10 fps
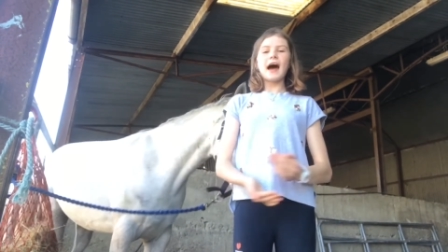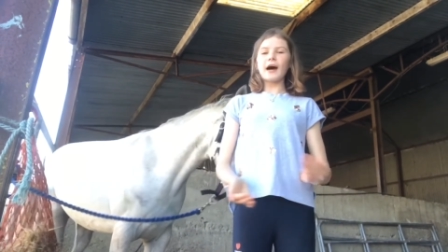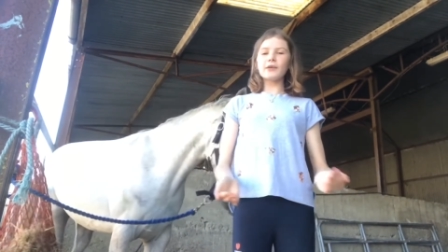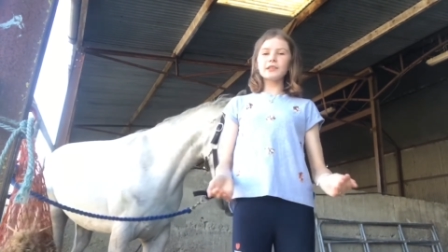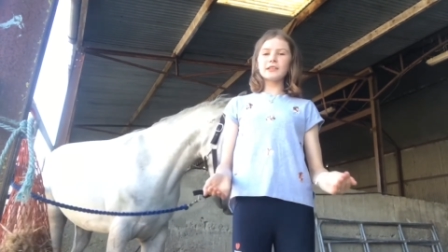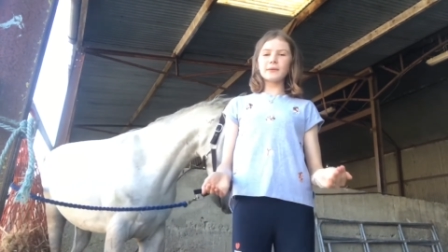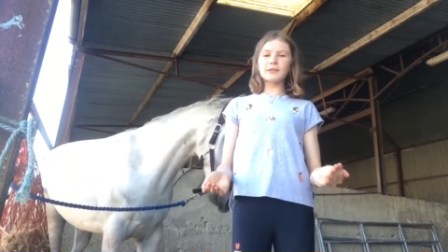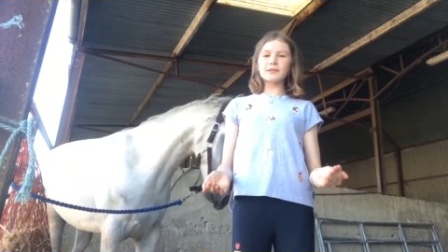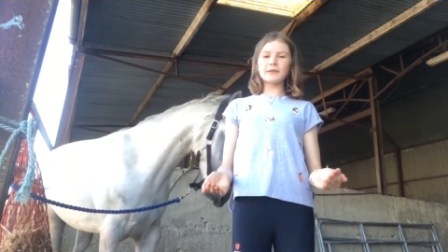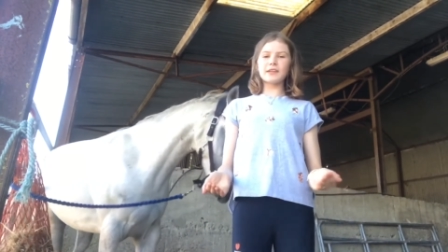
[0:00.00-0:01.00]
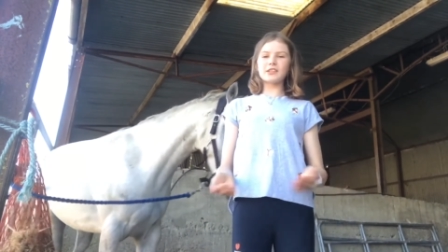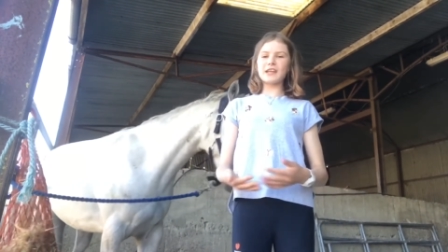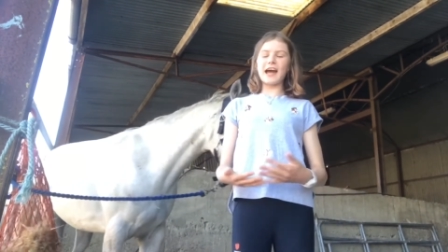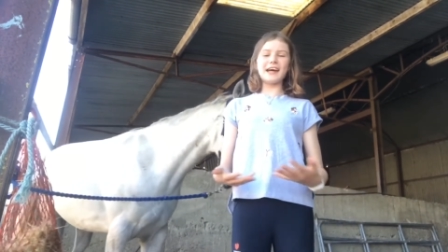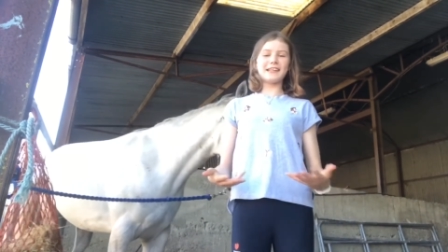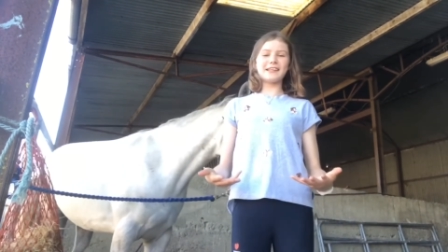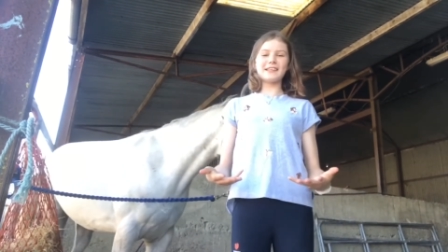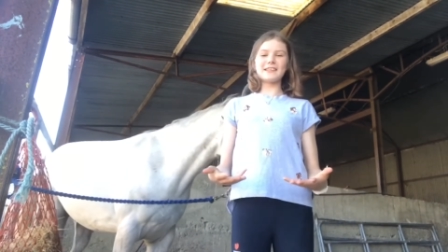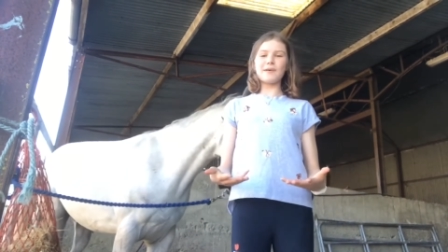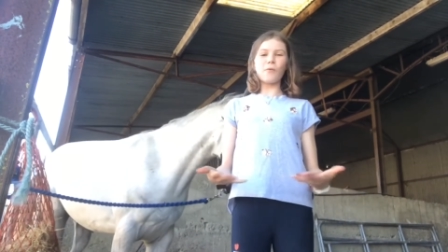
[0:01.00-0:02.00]
how to deal with sweet itch
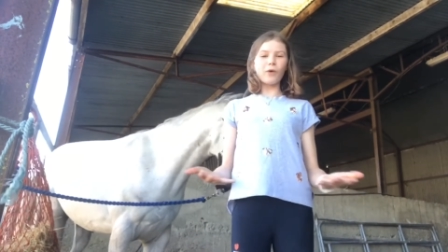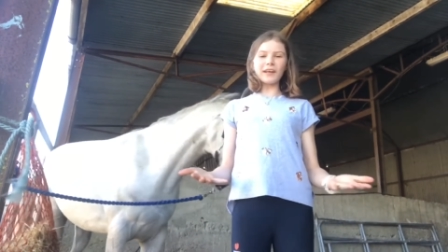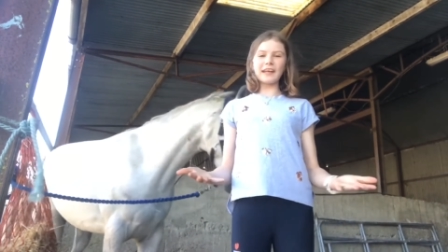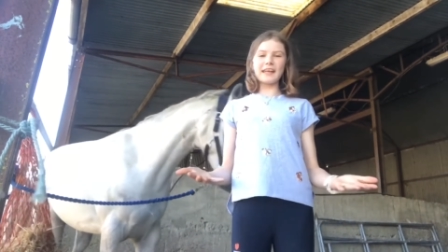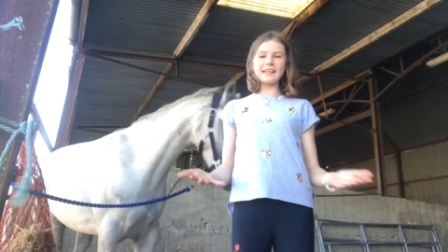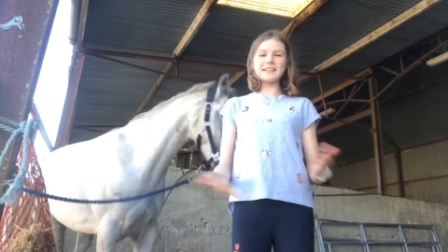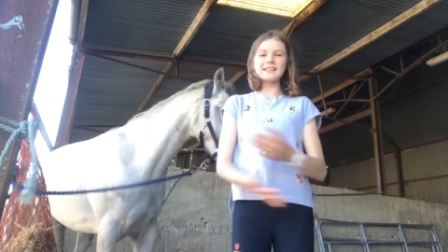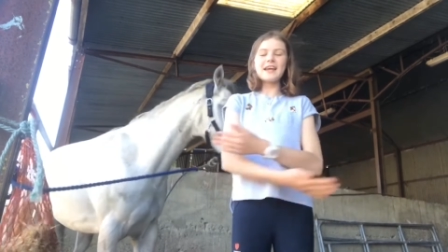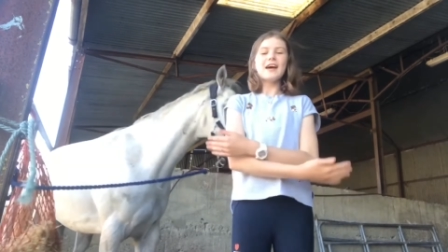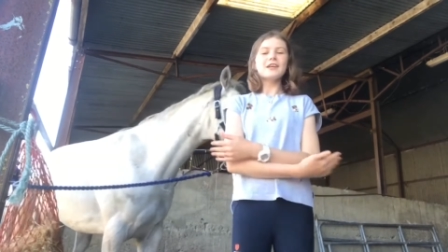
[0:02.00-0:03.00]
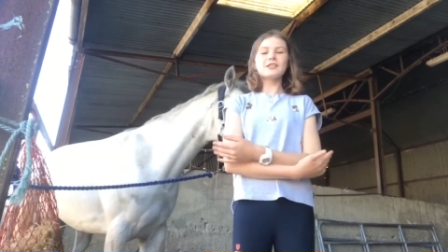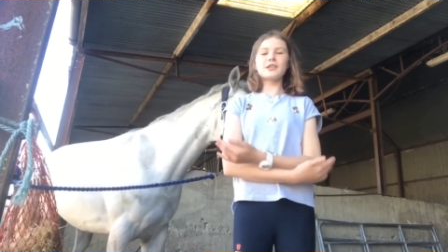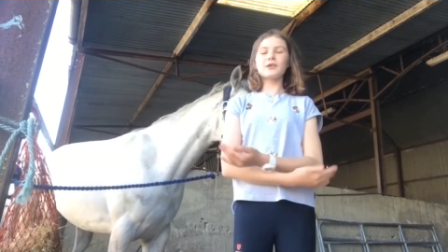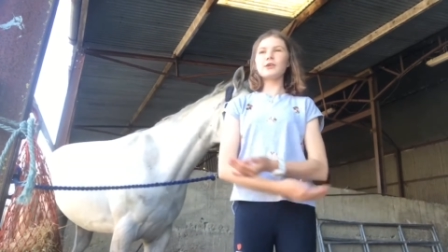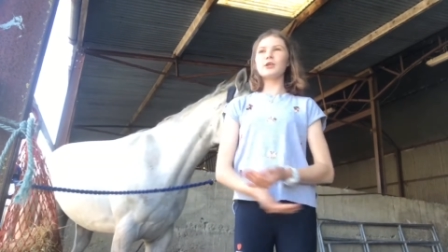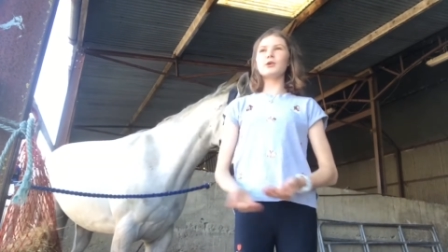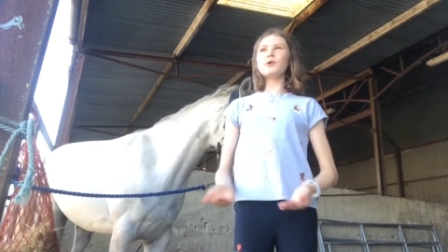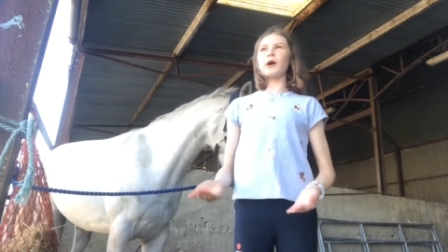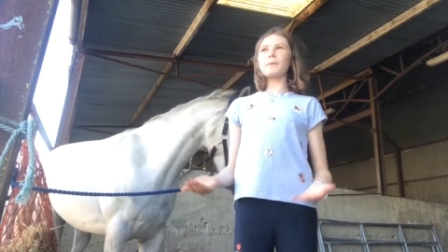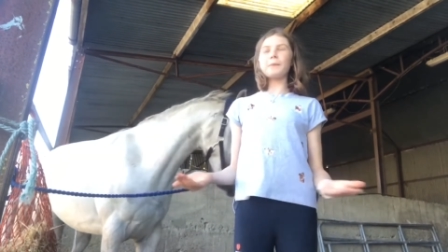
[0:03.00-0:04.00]
and what it is so you
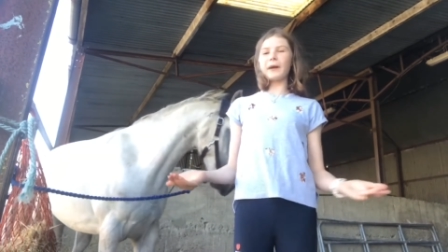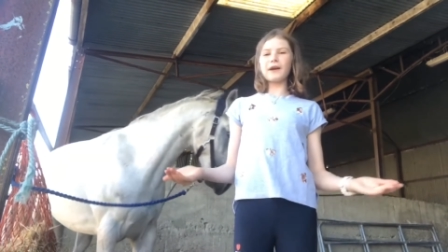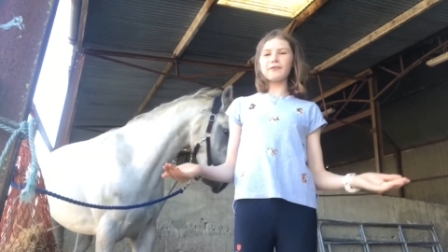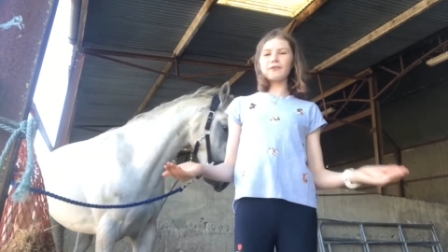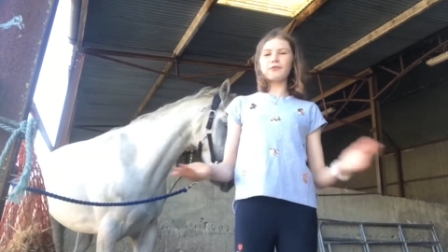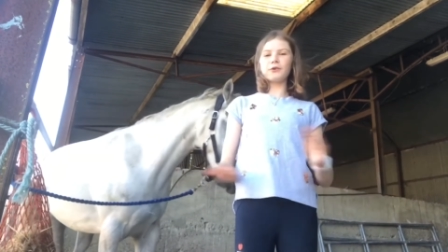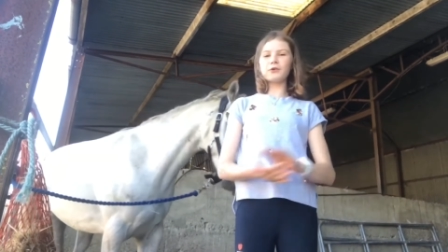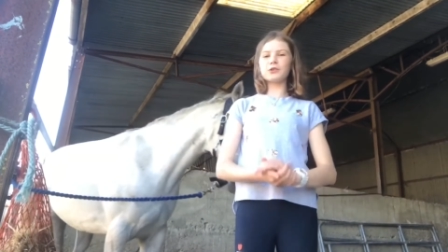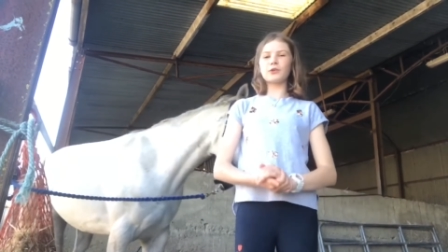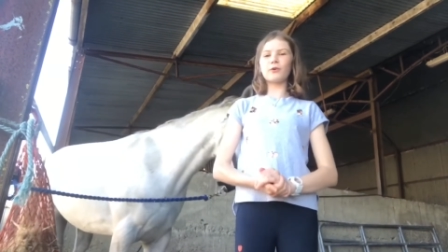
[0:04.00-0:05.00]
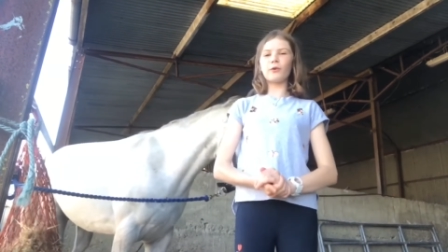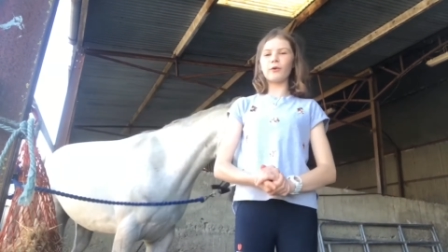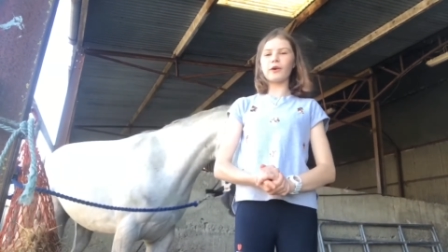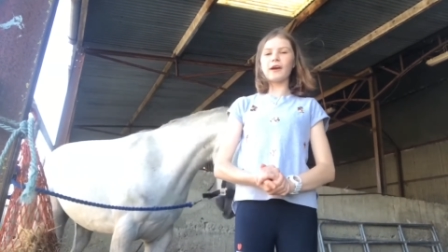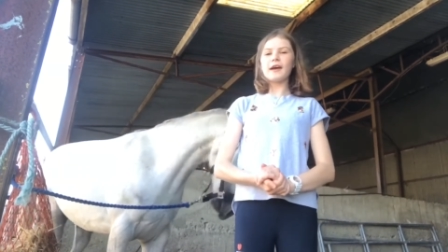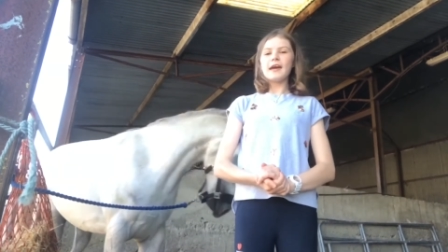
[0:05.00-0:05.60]
are prepared for the future or